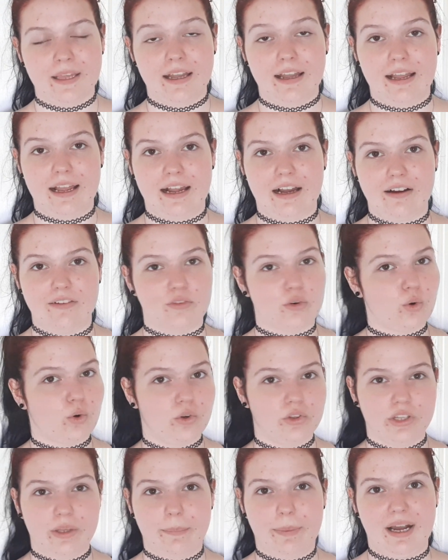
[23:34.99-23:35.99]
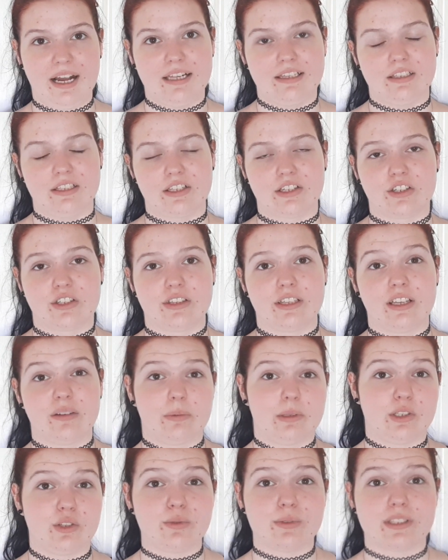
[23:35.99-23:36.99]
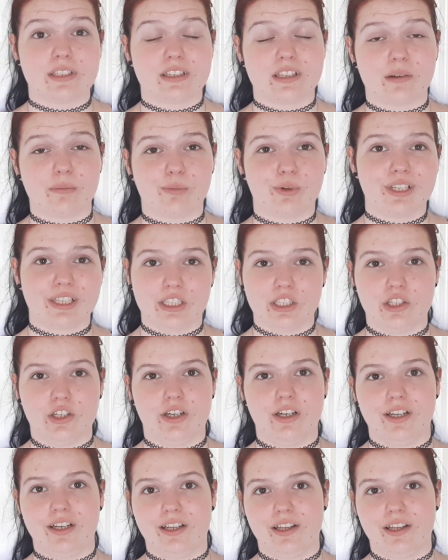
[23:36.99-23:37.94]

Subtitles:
have only pine litter, and they've been using them really good.